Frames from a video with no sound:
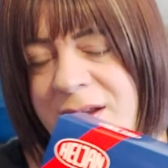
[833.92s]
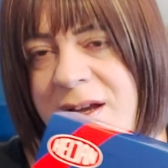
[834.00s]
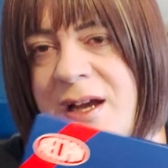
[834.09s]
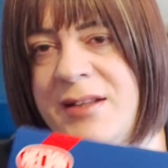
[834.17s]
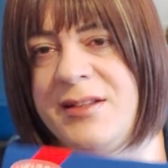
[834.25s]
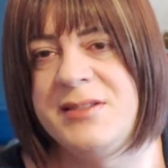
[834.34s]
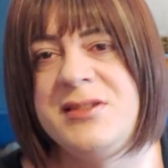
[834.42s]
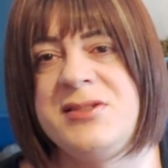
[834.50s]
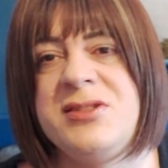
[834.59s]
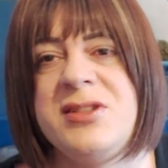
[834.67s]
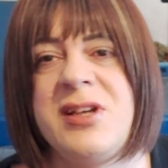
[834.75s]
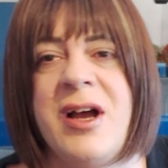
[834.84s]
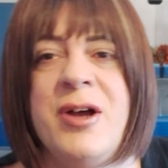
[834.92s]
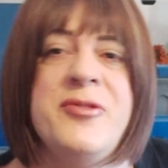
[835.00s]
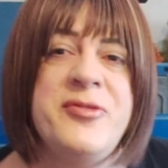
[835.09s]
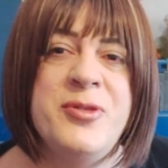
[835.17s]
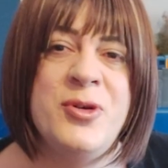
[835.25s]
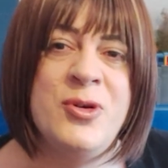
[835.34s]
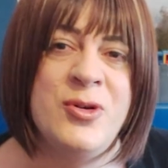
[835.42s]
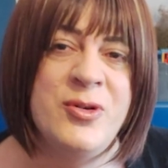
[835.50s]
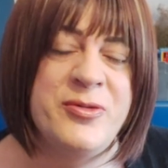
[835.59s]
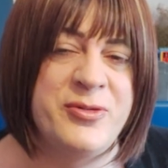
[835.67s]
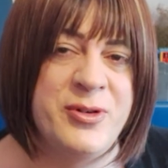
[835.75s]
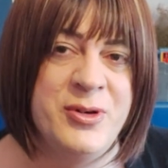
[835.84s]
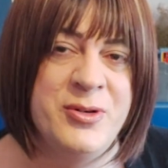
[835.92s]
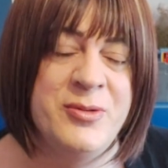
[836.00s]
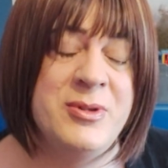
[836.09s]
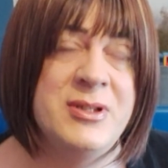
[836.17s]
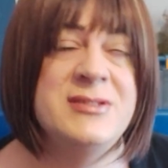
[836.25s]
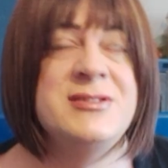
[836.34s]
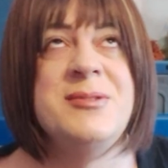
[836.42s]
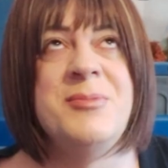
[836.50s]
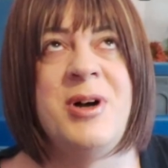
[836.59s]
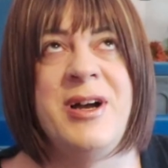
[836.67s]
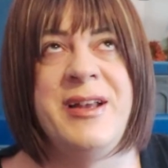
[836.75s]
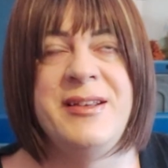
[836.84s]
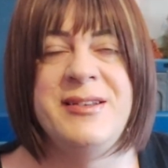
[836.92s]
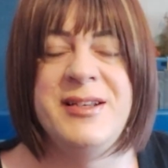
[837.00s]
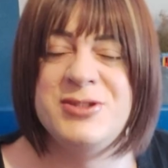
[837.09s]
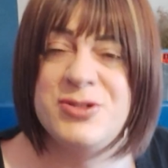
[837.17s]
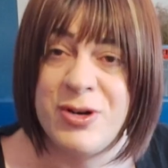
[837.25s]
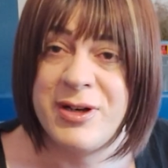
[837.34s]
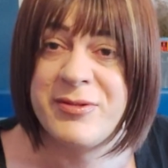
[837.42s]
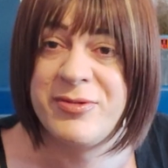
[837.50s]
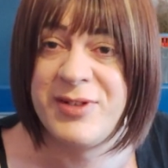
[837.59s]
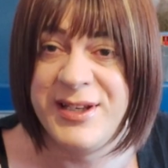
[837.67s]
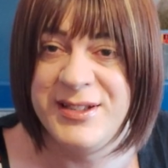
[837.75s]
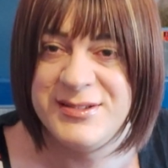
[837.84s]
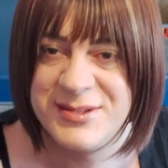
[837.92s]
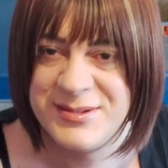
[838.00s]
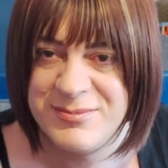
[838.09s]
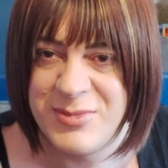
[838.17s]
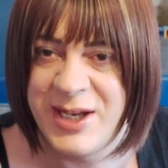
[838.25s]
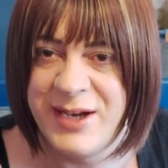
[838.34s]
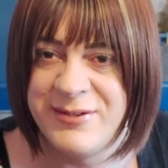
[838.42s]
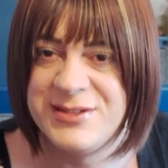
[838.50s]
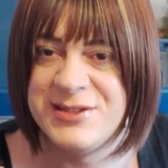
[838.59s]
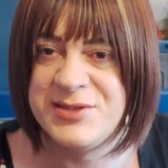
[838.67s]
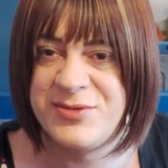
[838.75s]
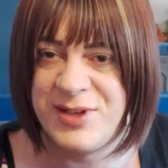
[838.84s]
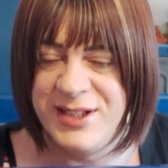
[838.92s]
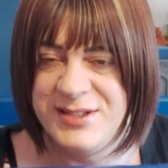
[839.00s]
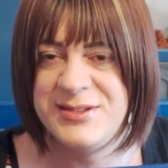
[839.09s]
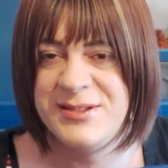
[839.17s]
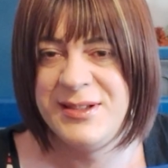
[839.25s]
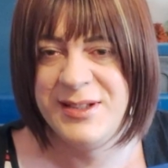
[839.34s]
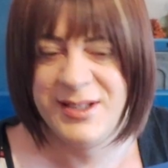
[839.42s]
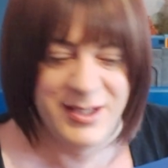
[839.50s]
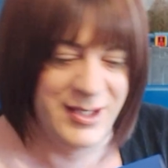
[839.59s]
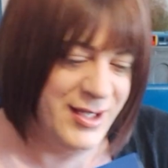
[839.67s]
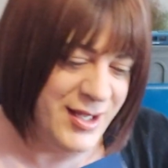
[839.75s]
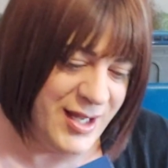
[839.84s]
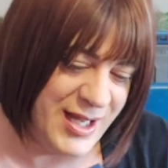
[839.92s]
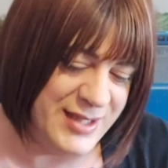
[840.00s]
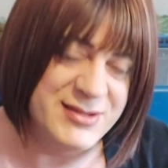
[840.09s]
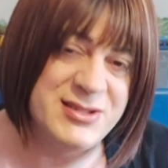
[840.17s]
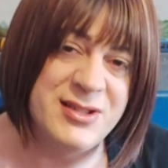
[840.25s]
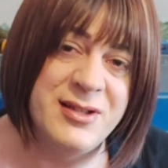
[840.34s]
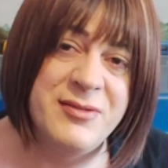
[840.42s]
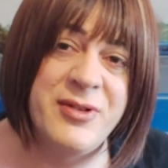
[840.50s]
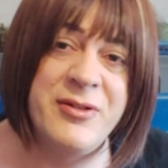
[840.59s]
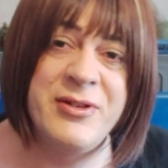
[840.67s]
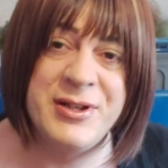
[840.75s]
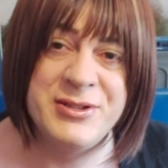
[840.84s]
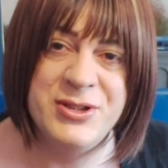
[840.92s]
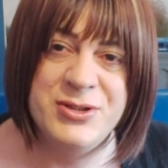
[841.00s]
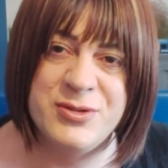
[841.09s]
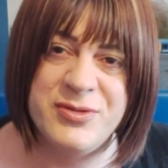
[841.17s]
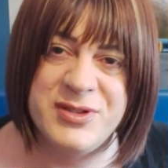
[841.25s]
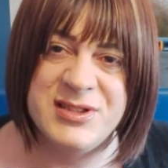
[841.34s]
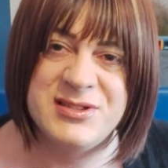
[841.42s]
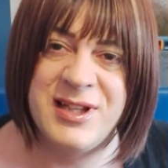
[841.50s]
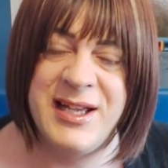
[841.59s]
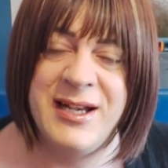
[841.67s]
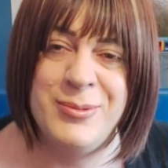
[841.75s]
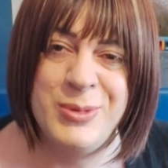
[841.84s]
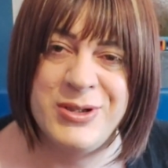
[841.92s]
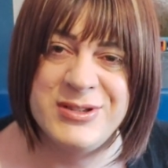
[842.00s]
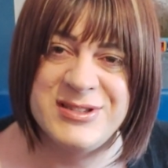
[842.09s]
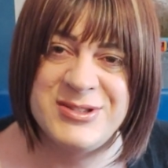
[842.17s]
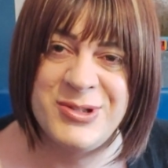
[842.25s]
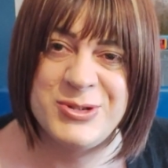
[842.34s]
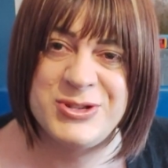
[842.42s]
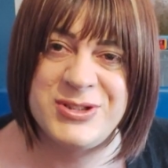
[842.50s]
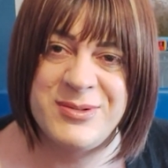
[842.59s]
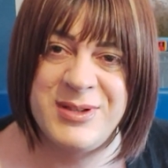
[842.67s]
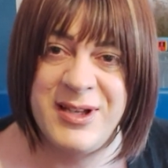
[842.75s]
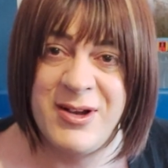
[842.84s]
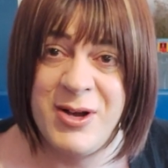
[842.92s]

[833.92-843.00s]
and this is to go through into my historic fleet, my heritage fleet. And it's something very unusual for this layout because it's not something I